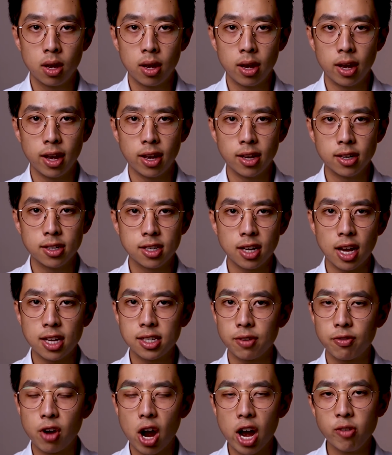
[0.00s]
And as
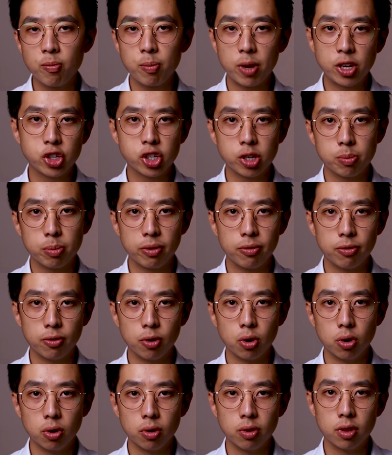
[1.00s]
I've kind of mentioned before,